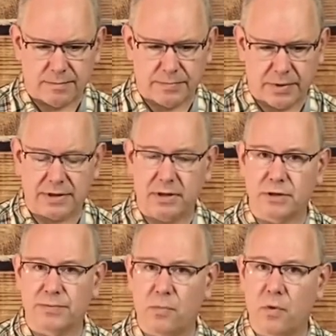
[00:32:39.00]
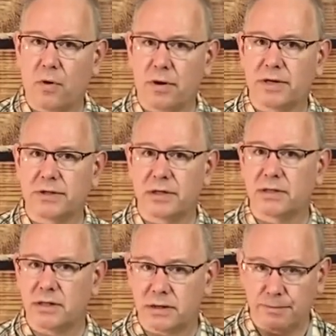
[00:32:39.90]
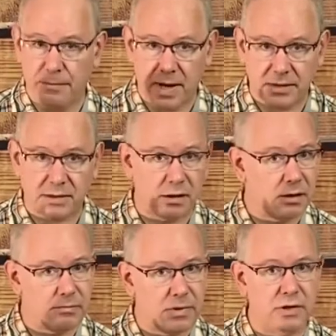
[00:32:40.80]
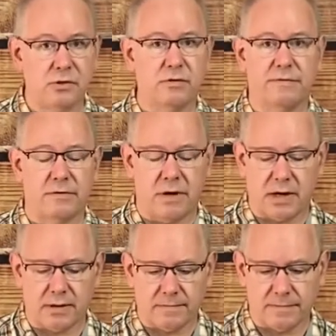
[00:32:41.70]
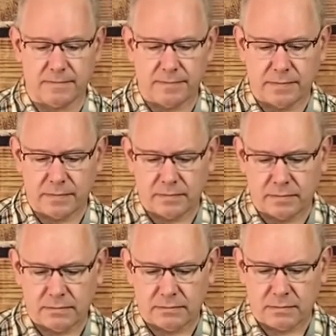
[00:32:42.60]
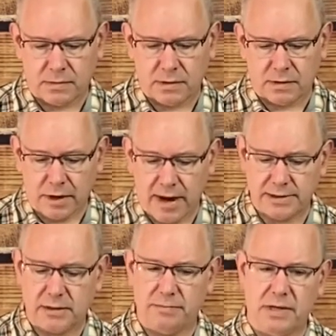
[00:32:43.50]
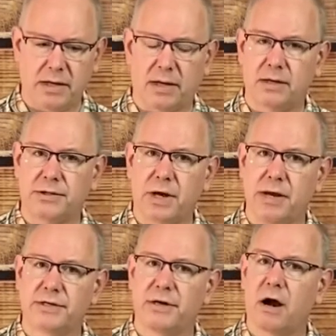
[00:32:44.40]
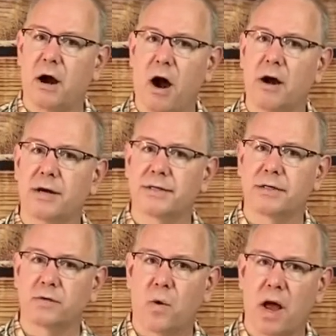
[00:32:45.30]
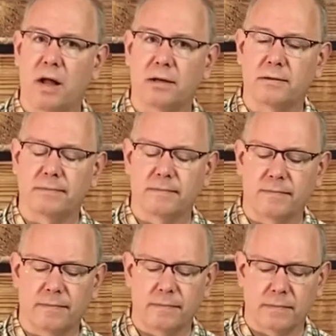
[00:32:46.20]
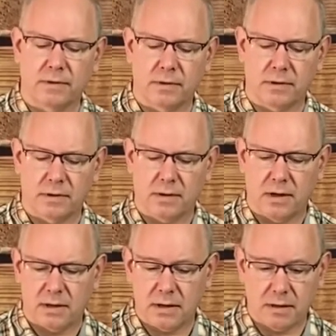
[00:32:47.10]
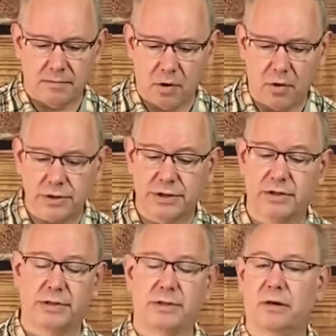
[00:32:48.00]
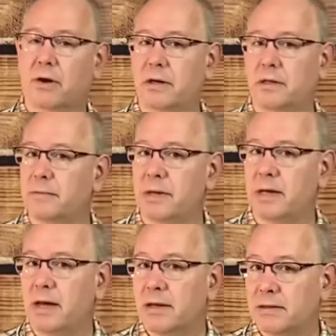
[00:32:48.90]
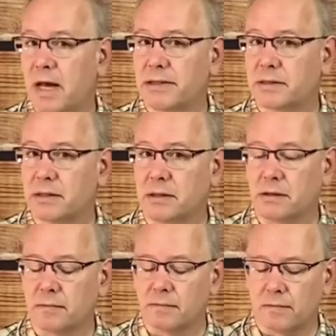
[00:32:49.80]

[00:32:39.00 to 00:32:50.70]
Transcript: But there's more than just this mental maneuvering. There has to be a change in our hearts as well. The emotions are going to be tested.